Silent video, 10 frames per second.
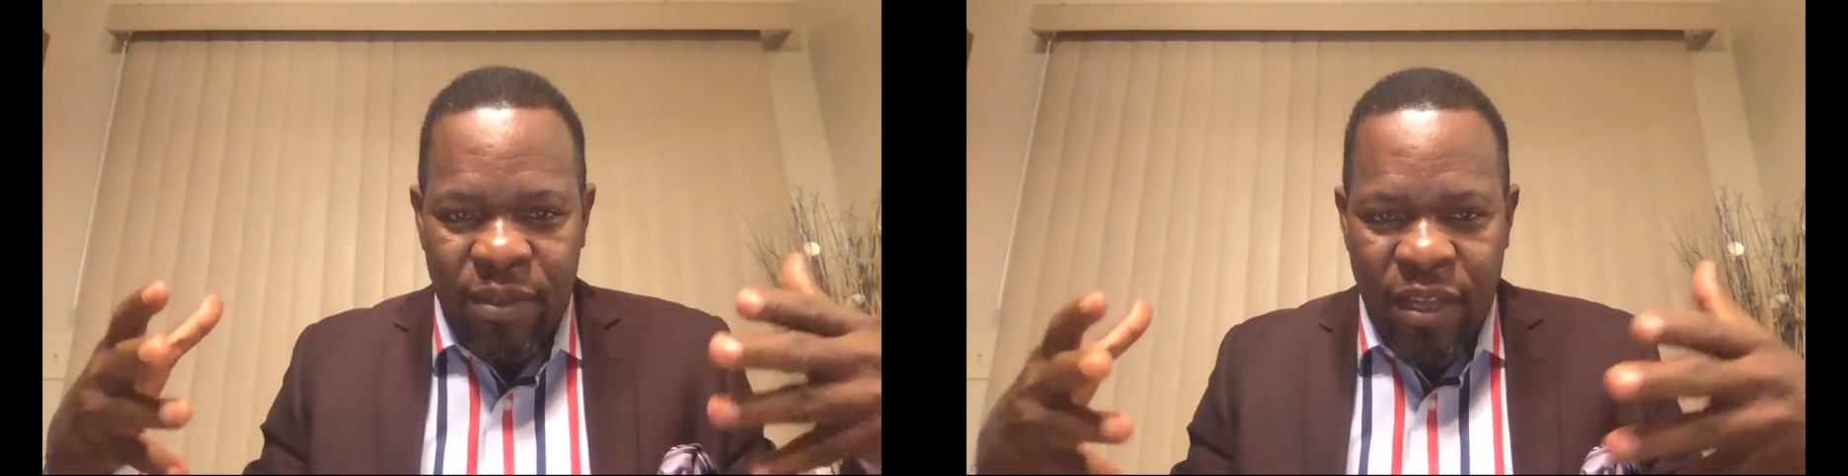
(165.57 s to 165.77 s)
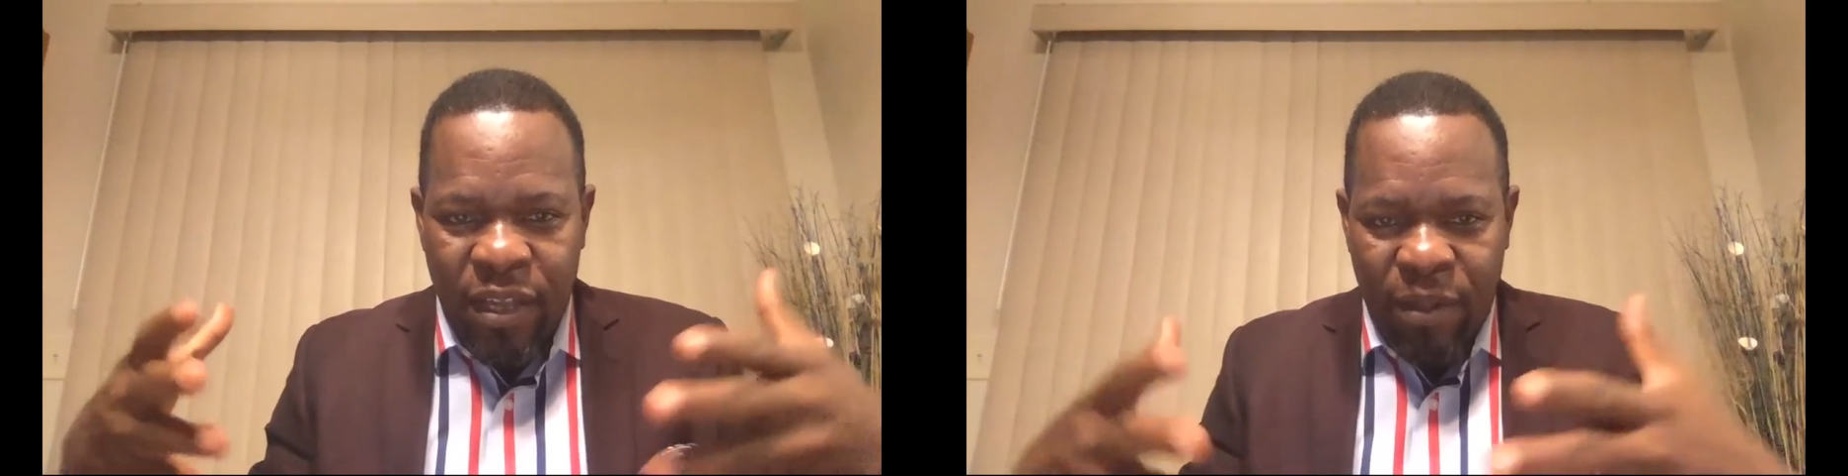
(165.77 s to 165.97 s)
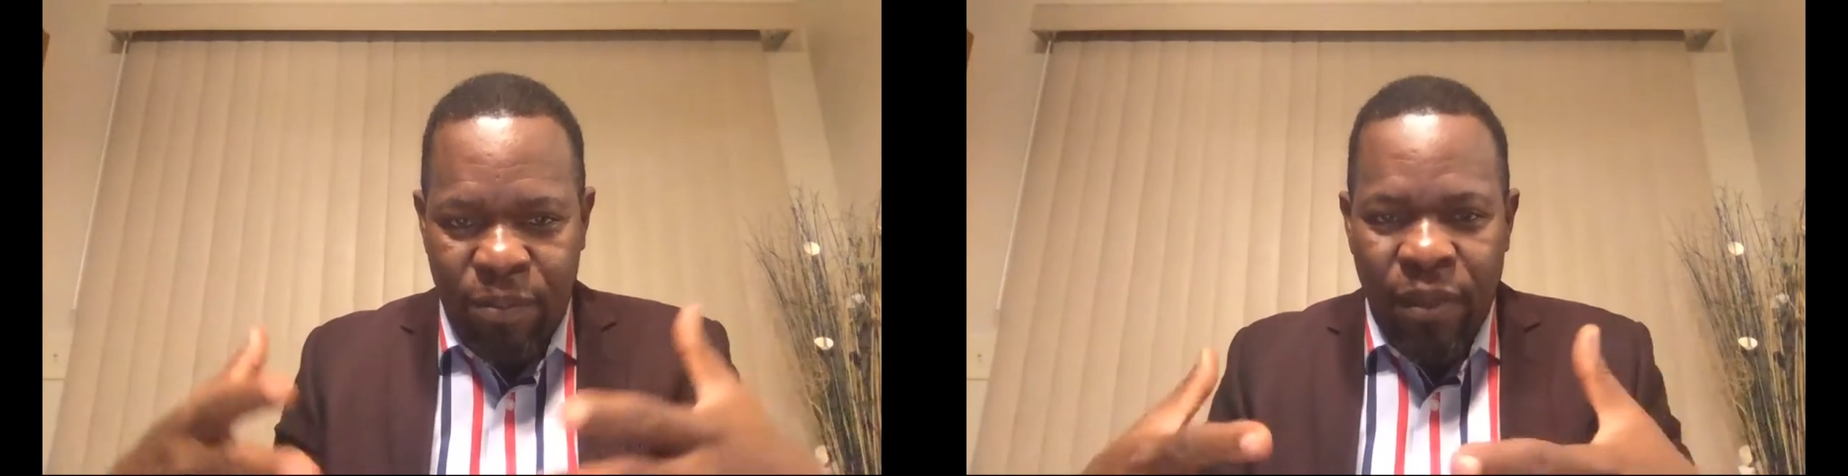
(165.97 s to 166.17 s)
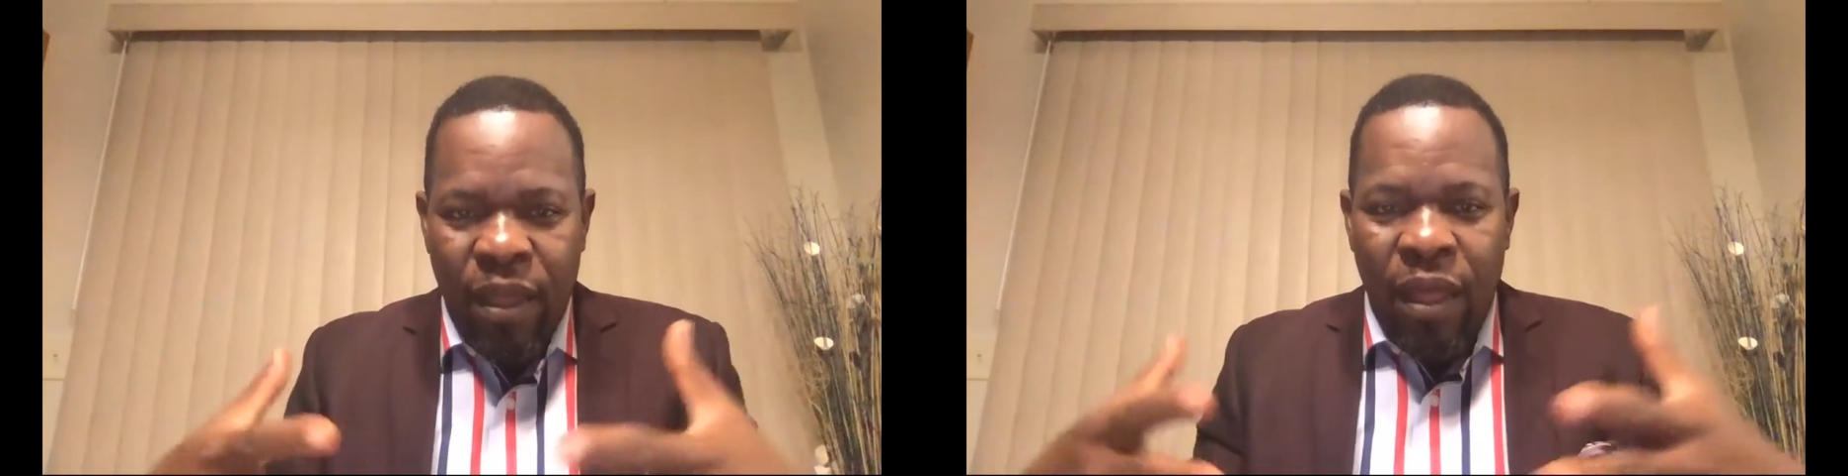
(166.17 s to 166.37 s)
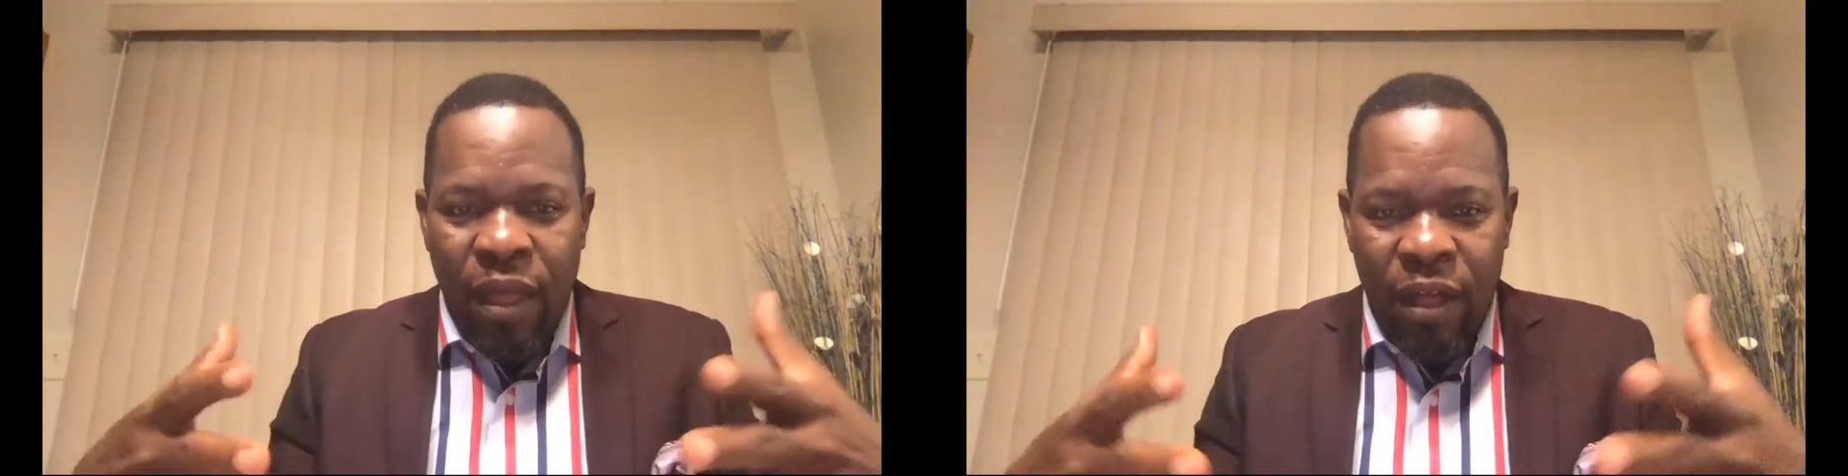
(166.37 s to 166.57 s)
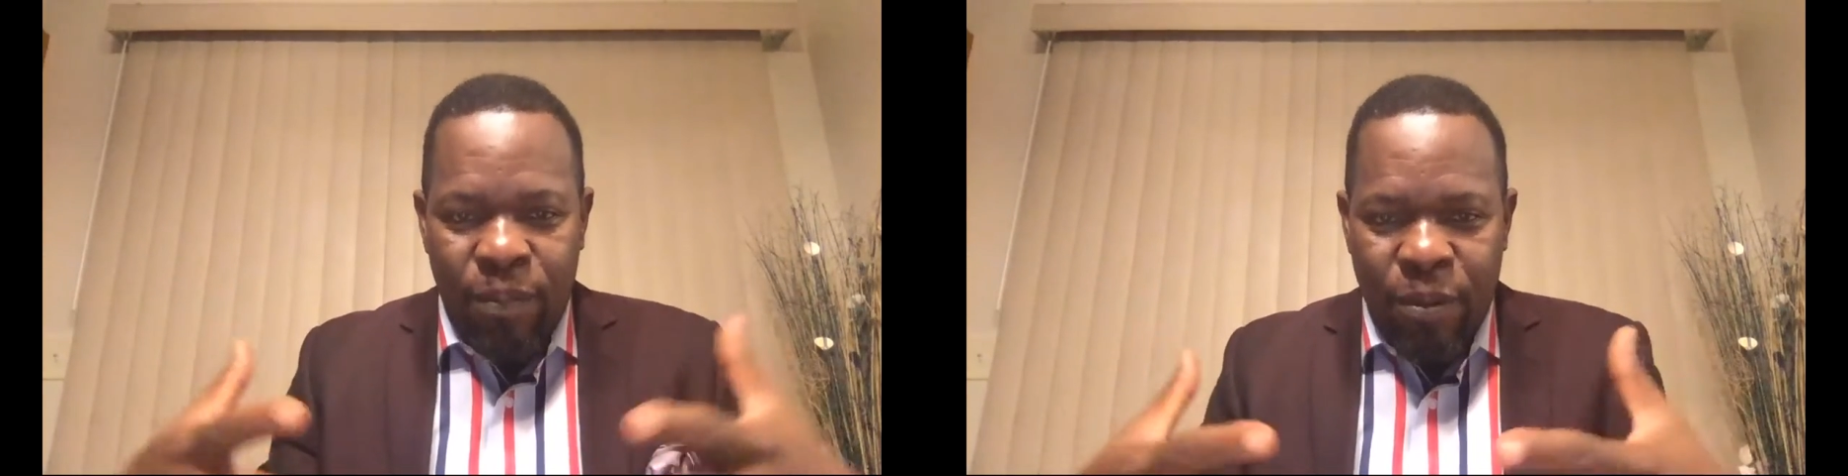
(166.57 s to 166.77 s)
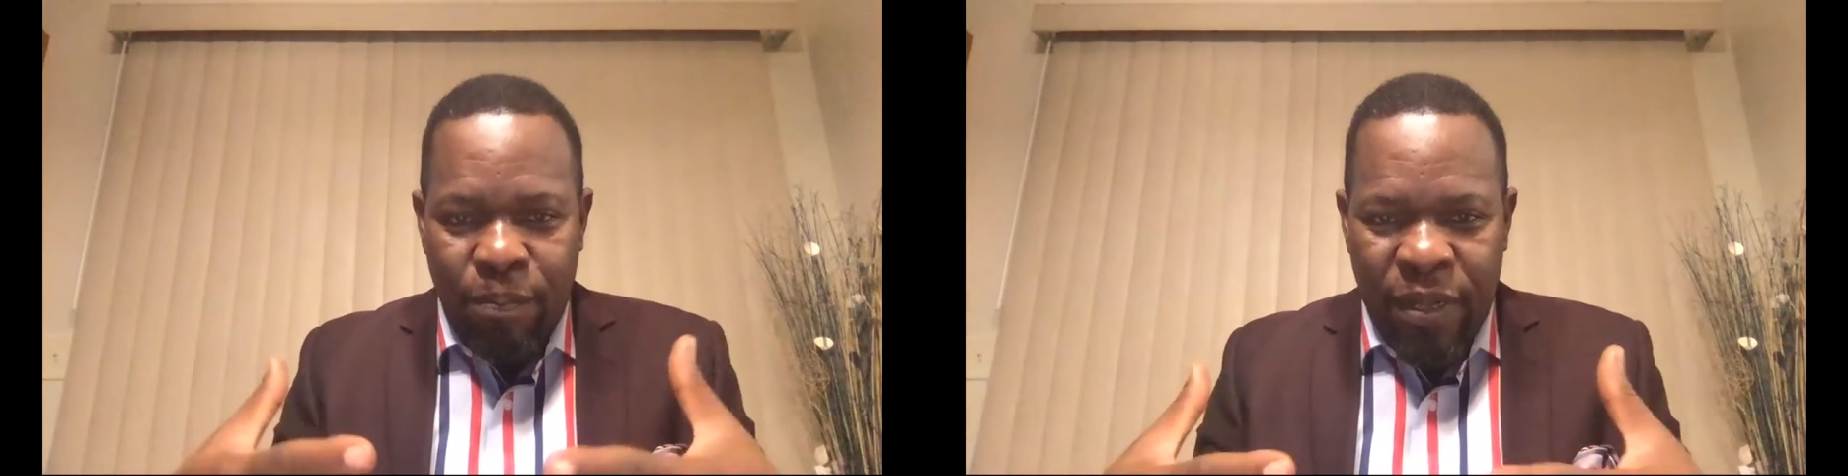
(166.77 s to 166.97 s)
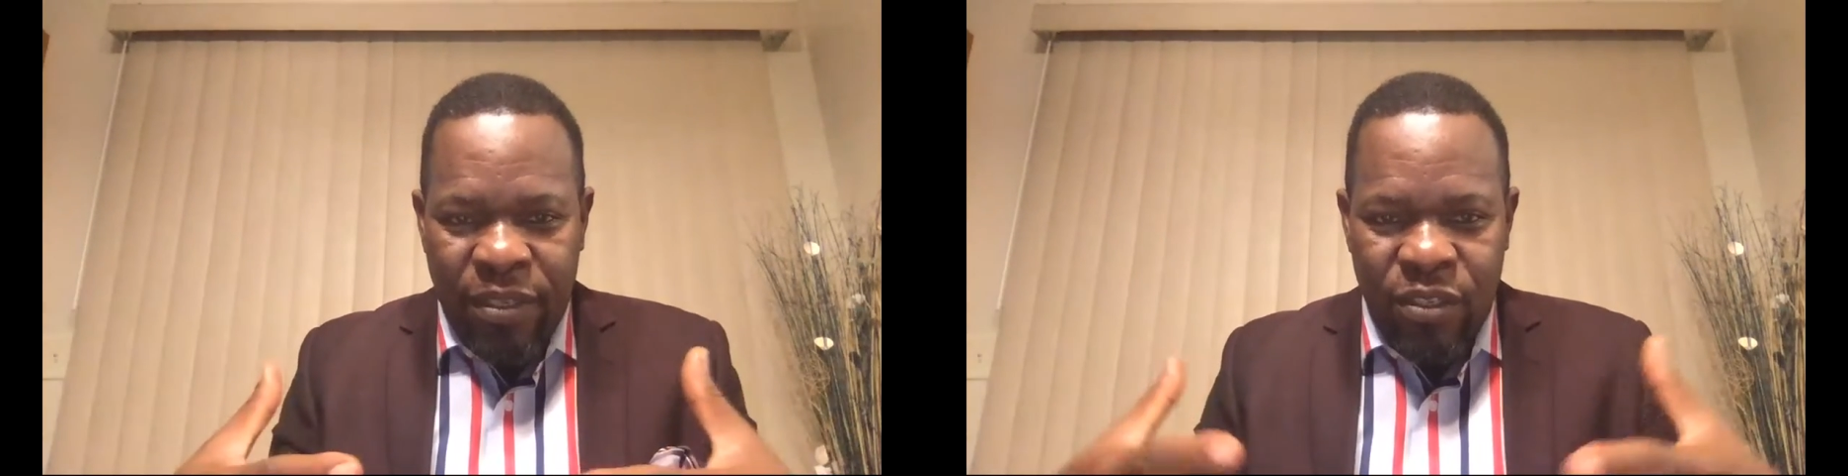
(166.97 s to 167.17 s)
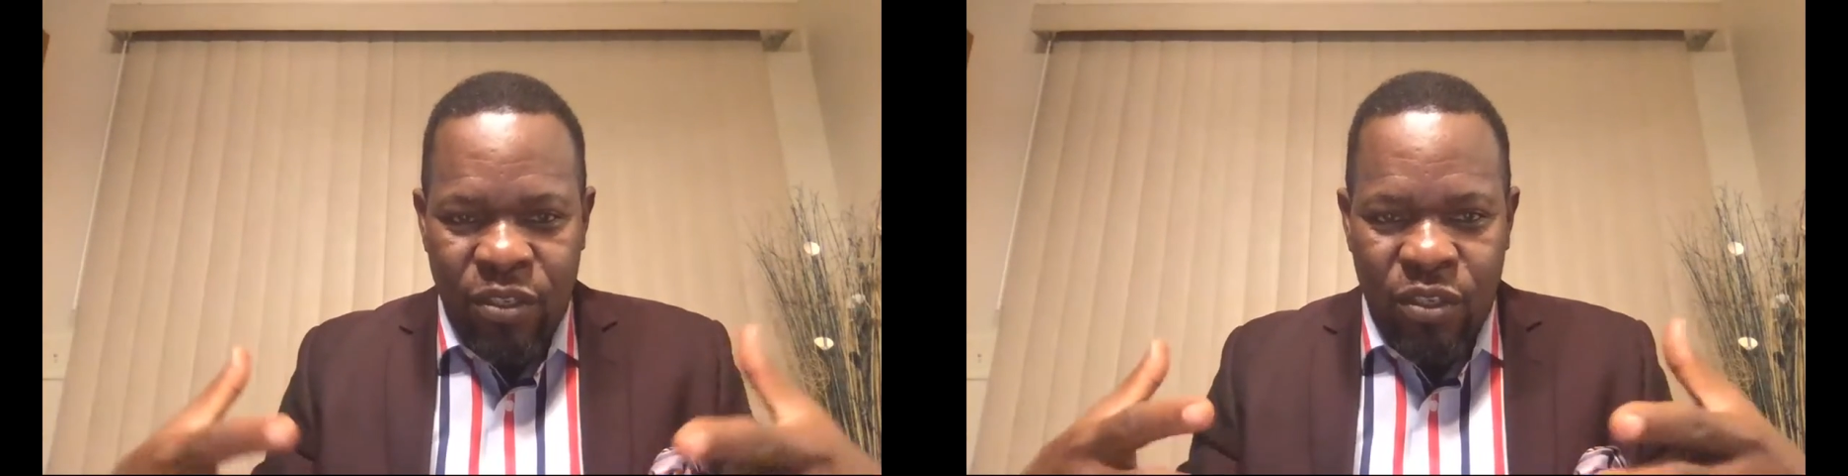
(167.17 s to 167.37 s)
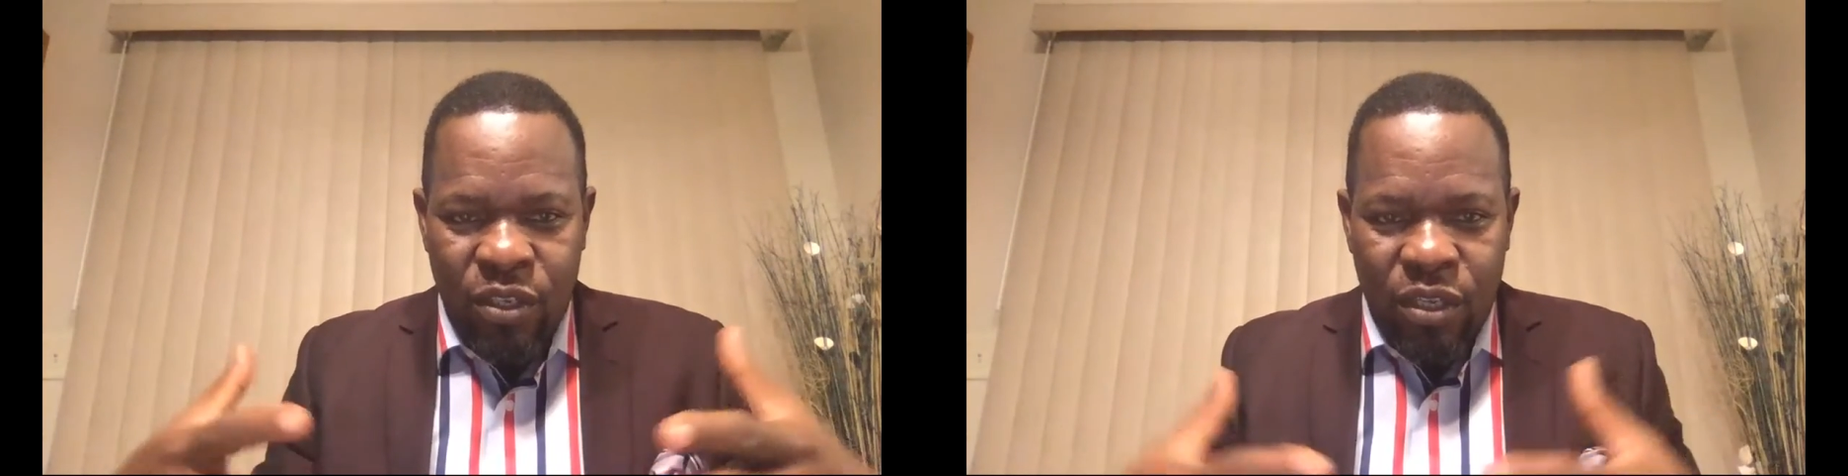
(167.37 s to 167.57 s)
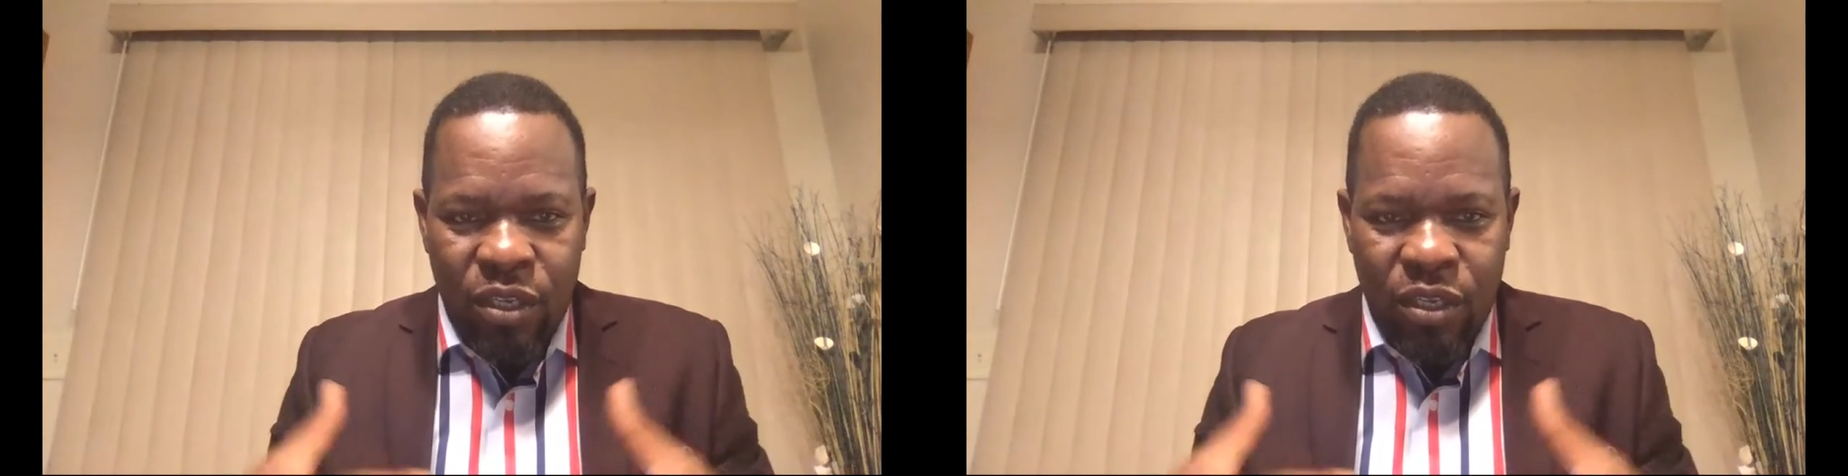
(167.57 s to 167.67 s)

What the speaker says: helping parties